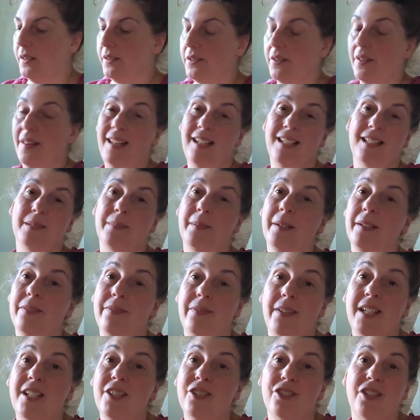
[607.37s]
that is my
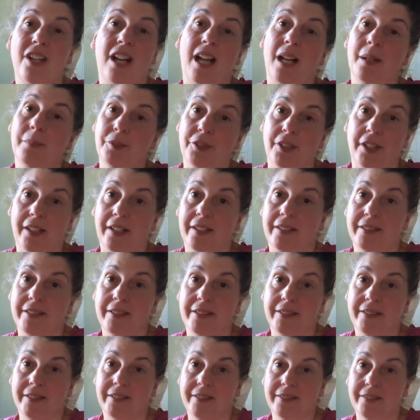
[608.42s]
finished object
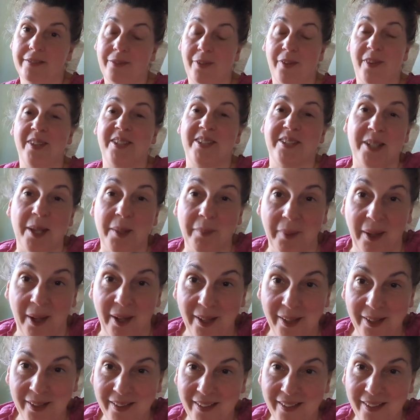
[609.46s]
for the summer.